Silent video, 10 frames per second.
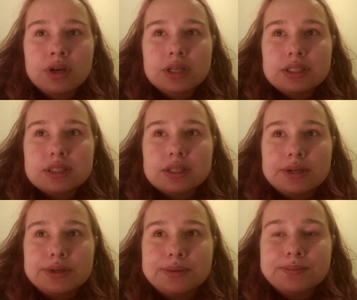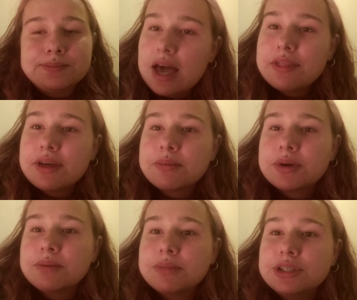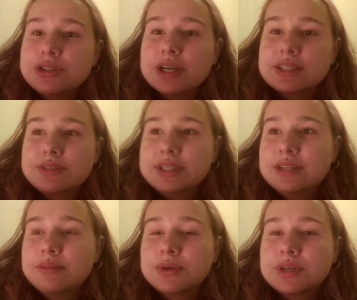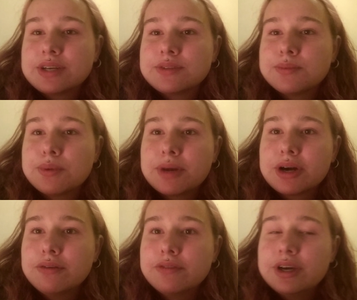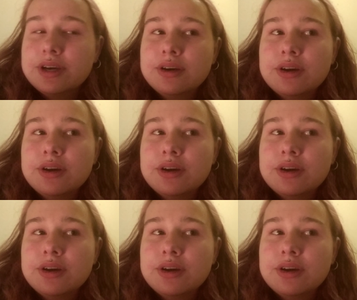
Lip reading: So I think I'm going to be trying to read in the mornings with my coffee,